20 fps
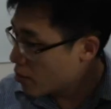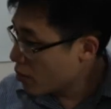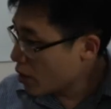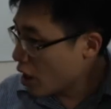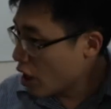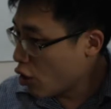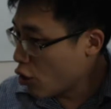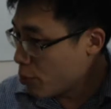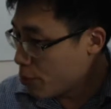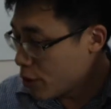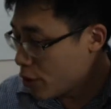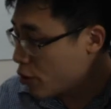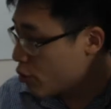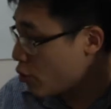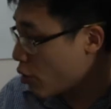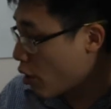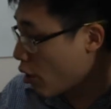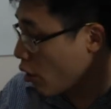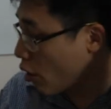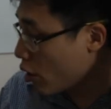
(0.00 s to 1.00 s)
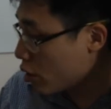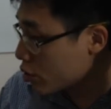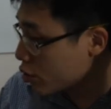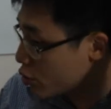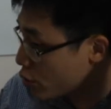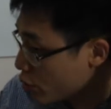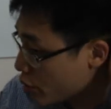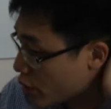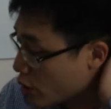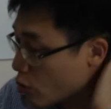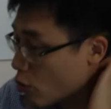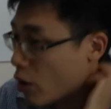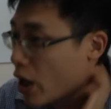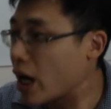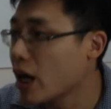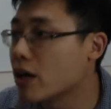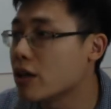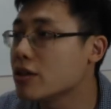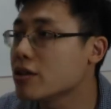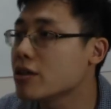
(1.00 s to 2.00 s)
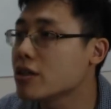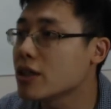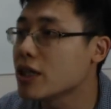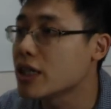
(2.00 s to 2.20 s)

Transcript: I hope you are all doing well.